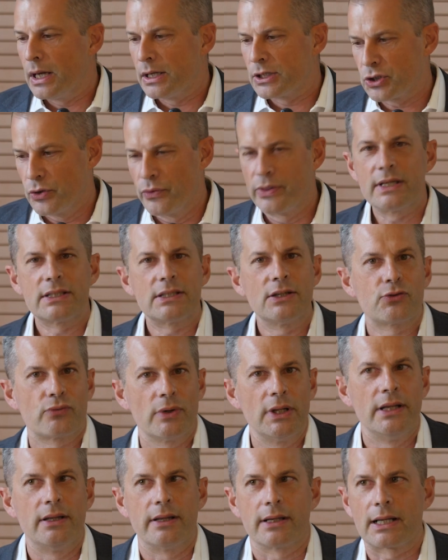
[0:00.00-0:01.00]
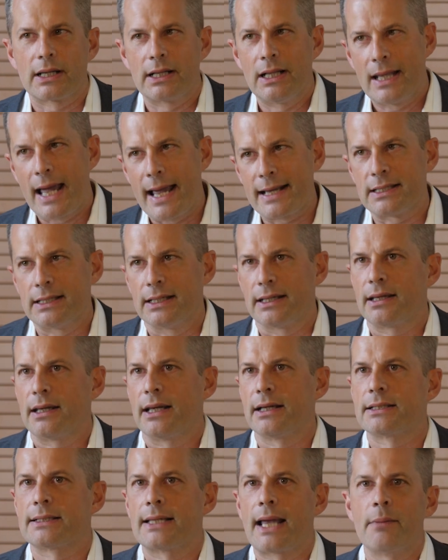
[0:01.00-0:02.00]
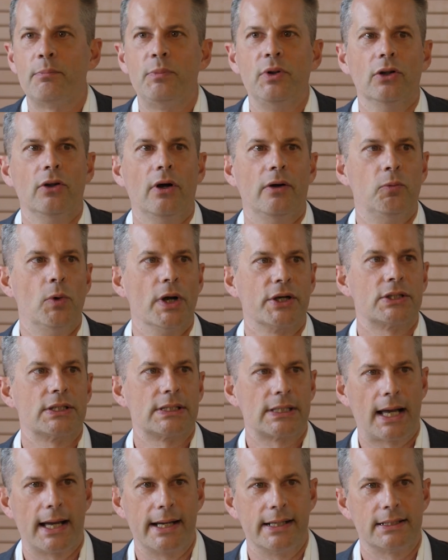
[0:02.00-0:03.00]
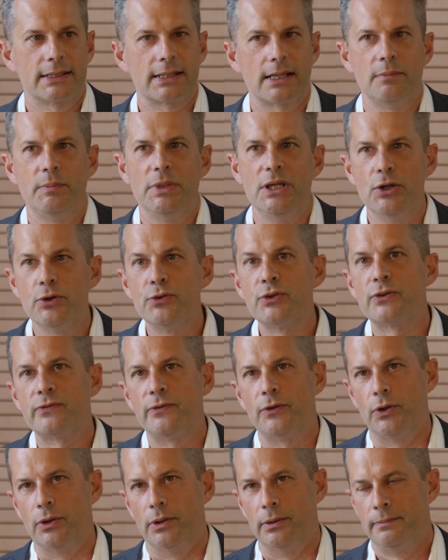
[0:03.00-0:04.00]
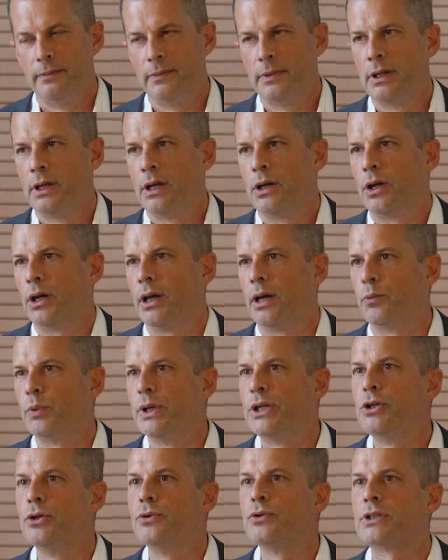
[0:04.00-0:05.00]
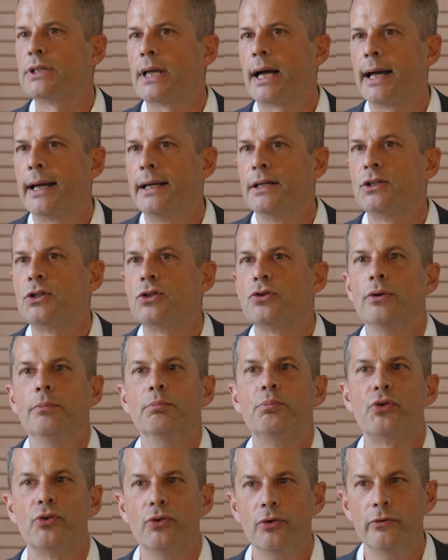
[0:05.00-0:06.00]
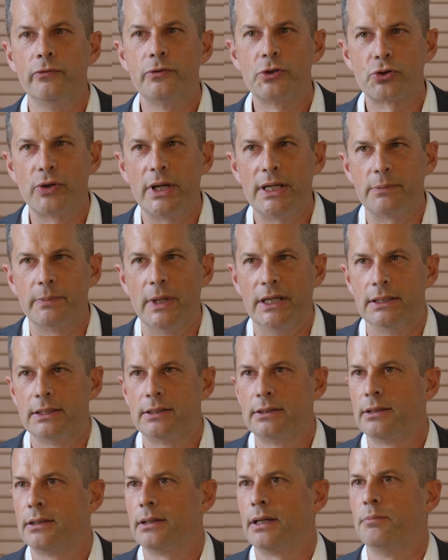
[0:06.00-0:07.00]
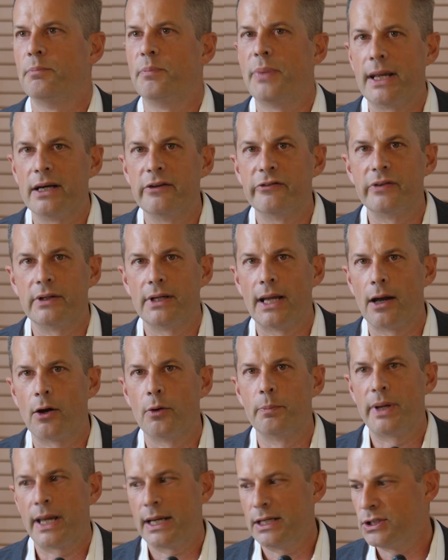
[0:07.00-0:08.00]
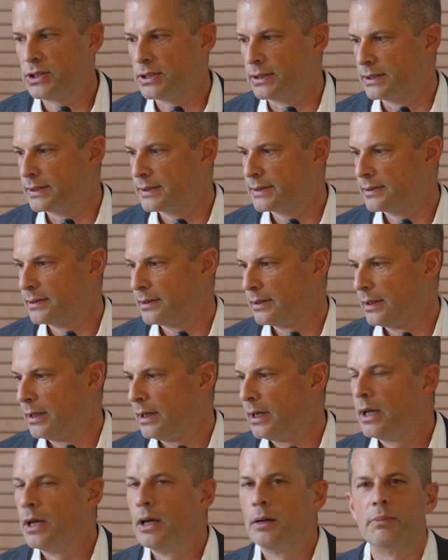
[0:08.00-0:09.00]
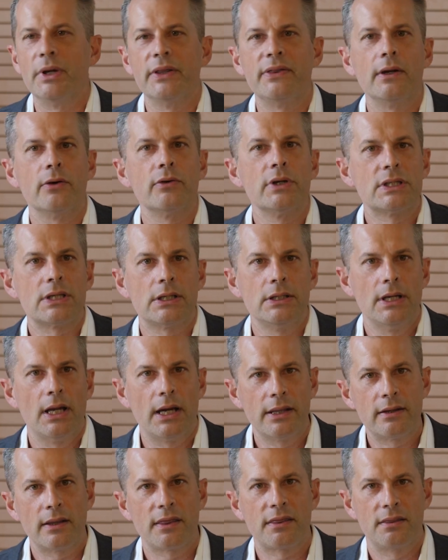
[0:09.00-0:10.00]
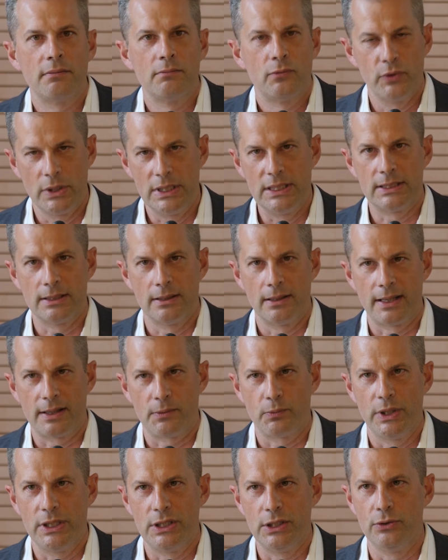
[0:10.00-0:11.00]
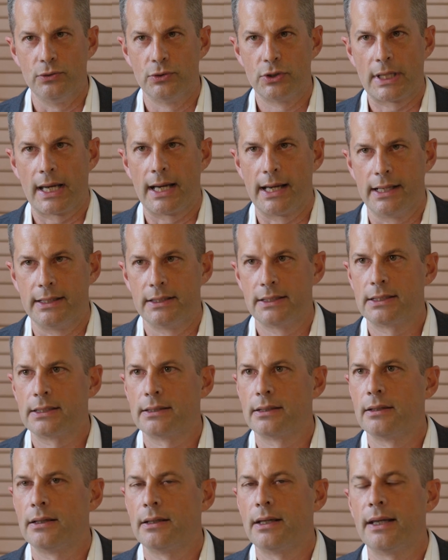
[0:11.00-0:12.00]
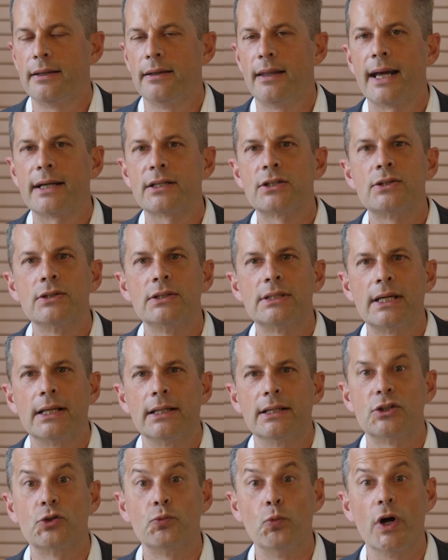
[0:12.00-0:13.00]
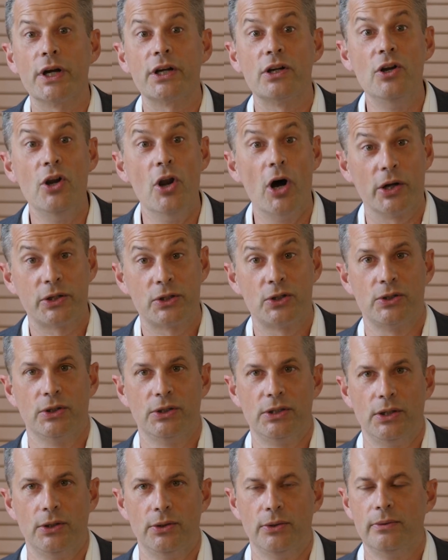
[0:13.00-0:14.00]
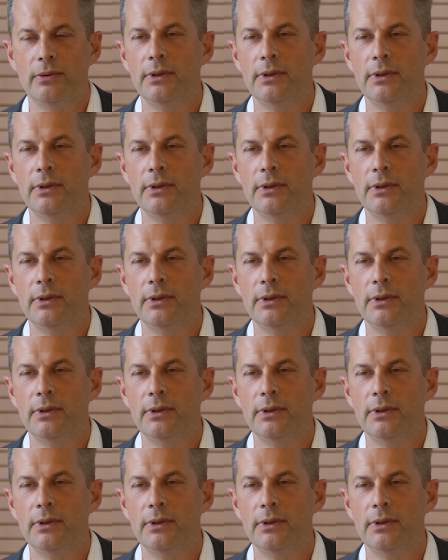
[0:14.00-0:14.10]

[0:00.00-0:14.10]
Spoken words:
So this is really the classic example of what science can be used for. We do science to improve treatment and benefit our patients. But there is another reason that we do science, and that's to tell us what not to do.